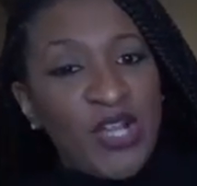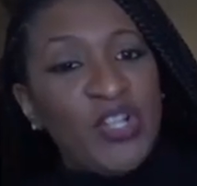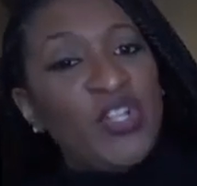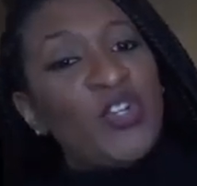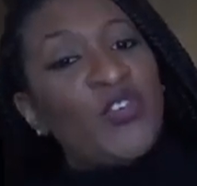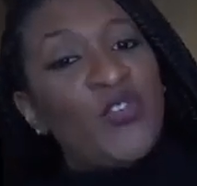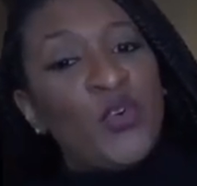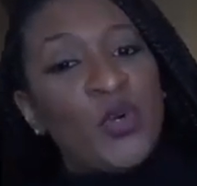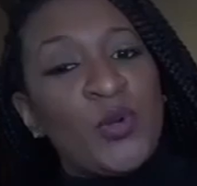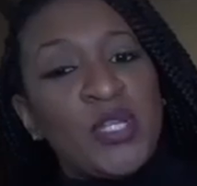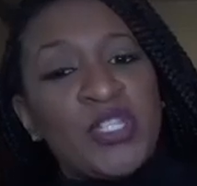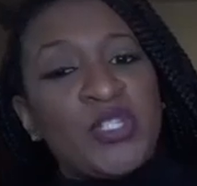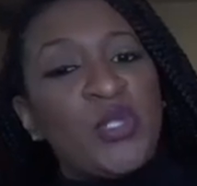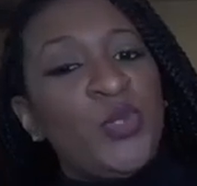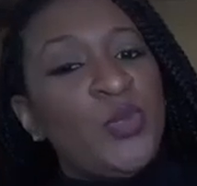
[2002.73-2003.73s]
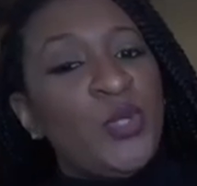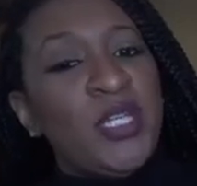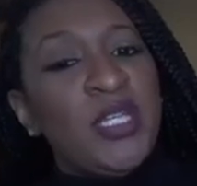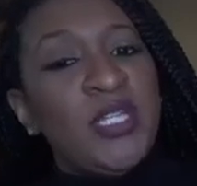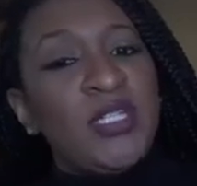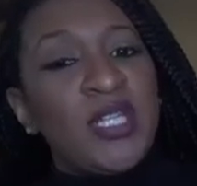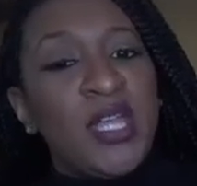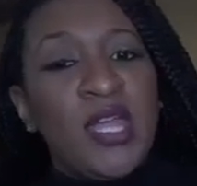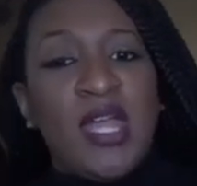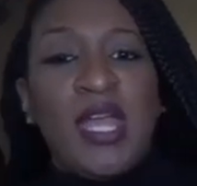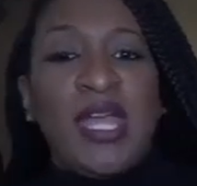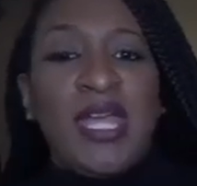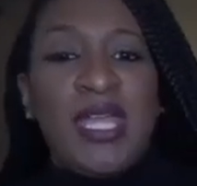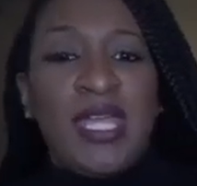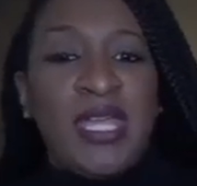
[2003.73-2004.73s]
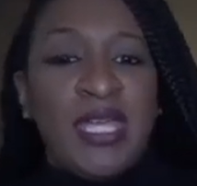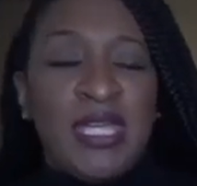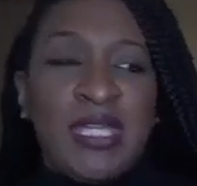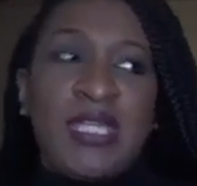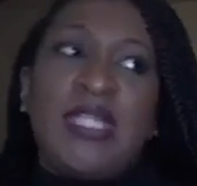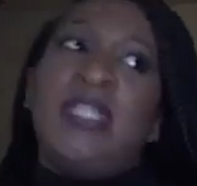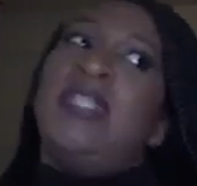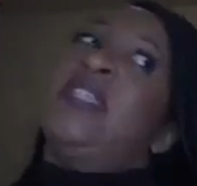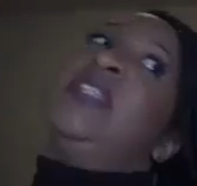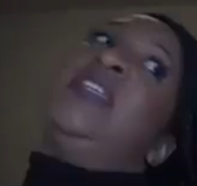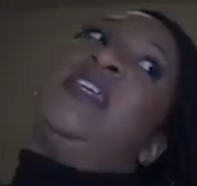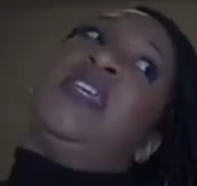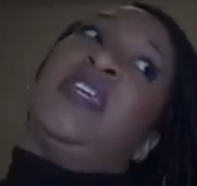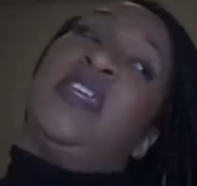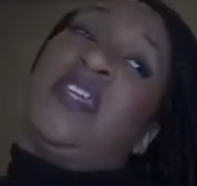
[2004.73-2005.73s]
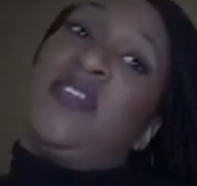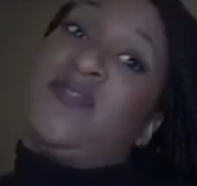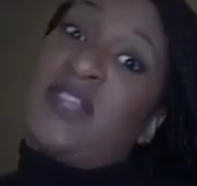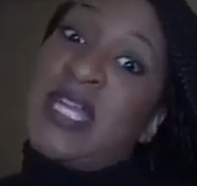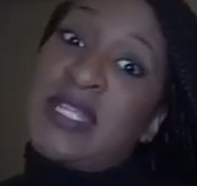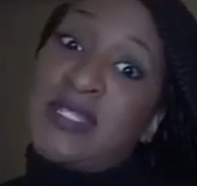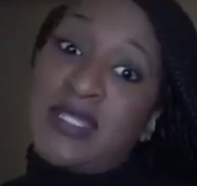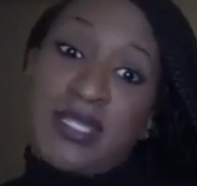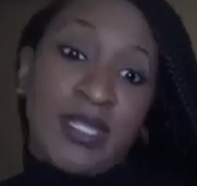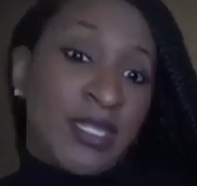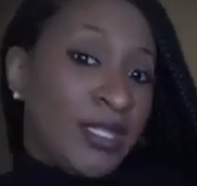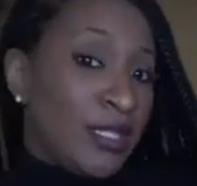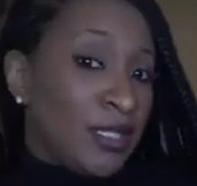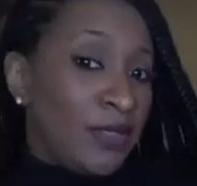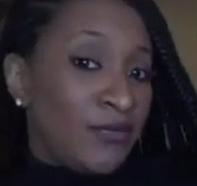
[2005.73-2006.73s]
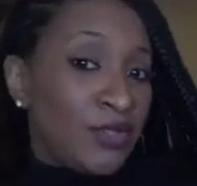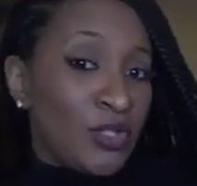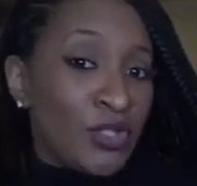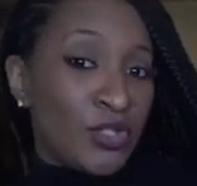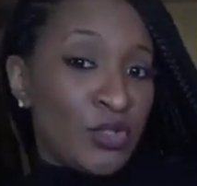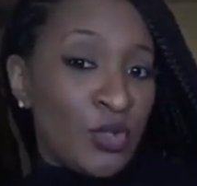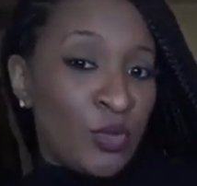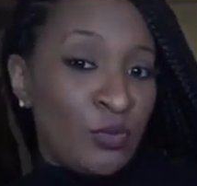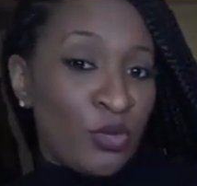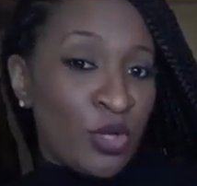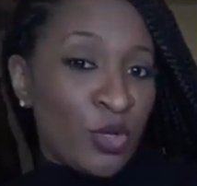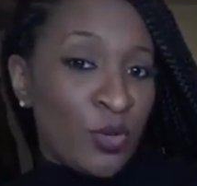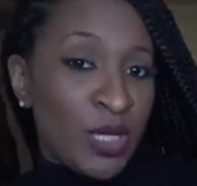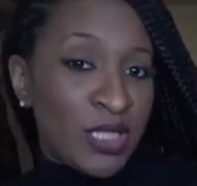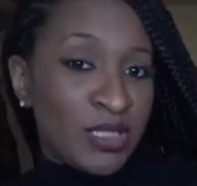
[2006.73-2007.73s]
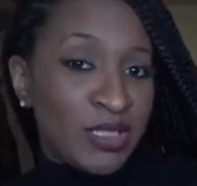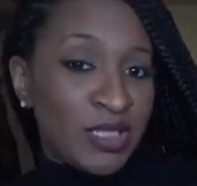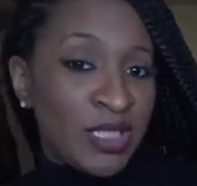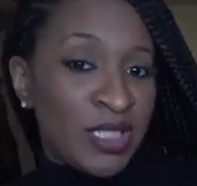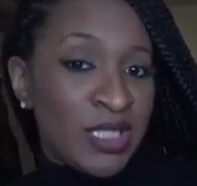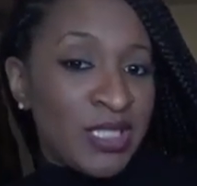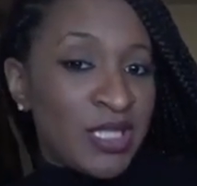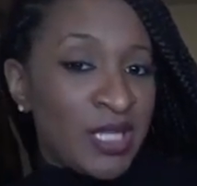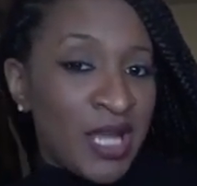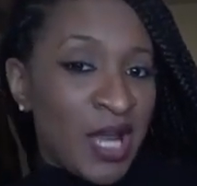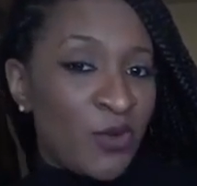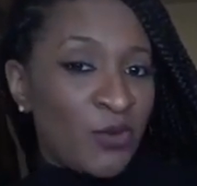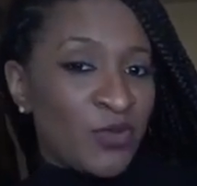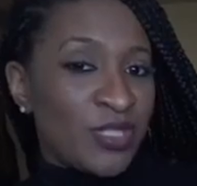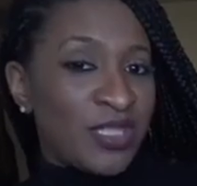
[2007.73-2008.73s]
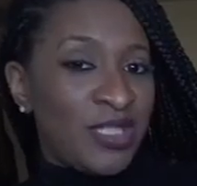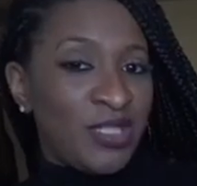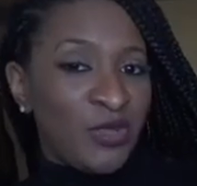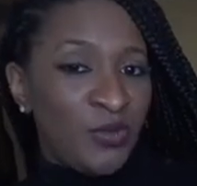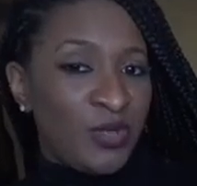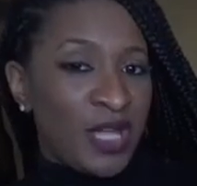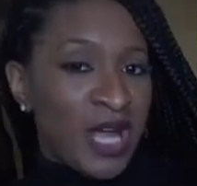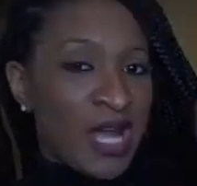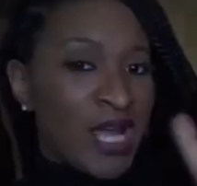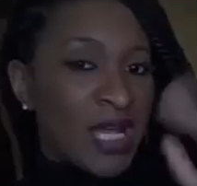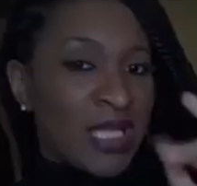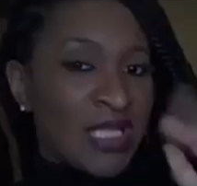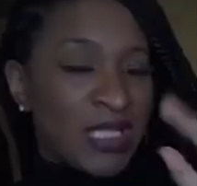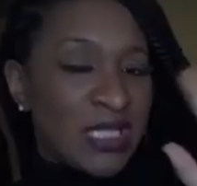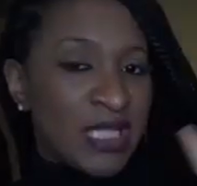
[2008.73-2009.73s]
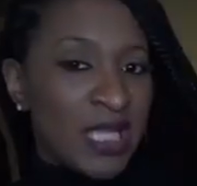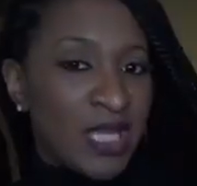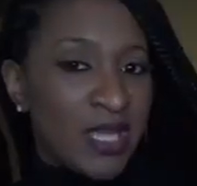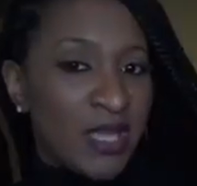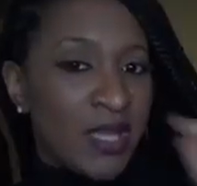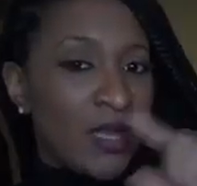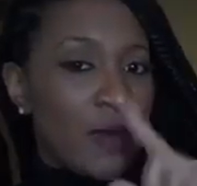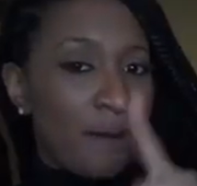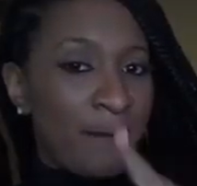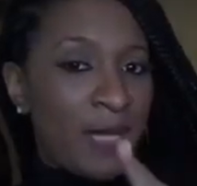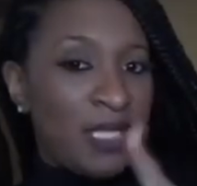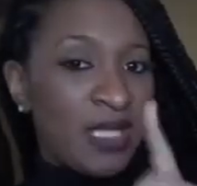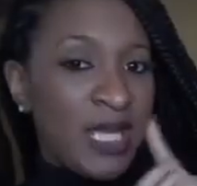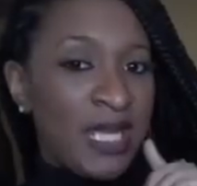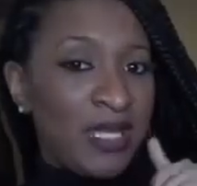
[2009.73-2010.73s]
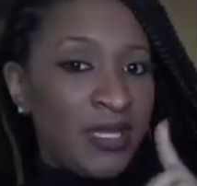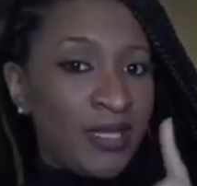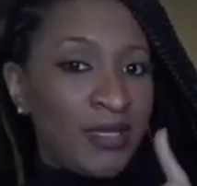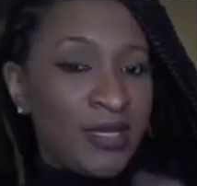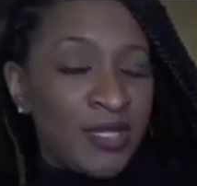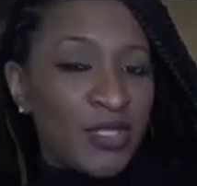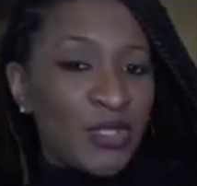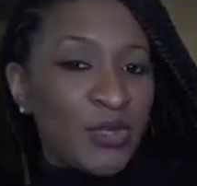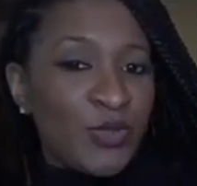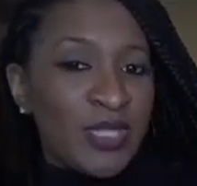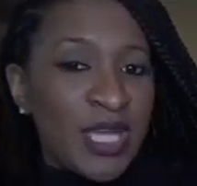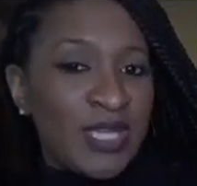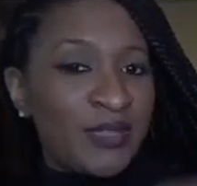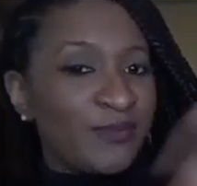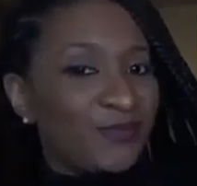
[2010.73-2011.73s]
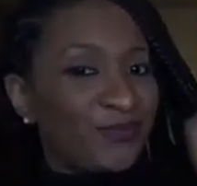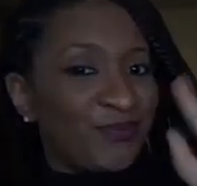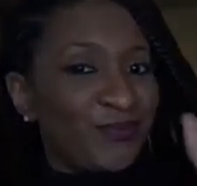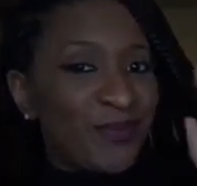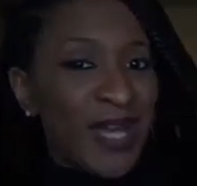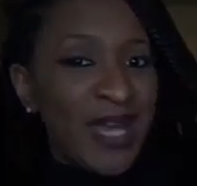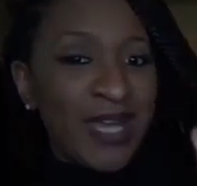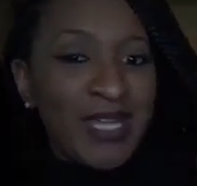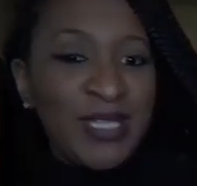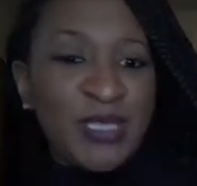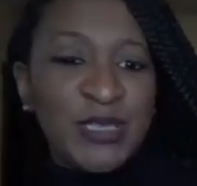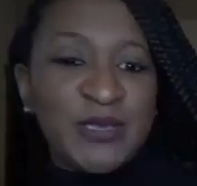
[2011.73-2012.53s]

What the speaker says: Look forward to it. And if that's it, if there's no more questions, then I will see you guys Monday and next Tuesday. Bye.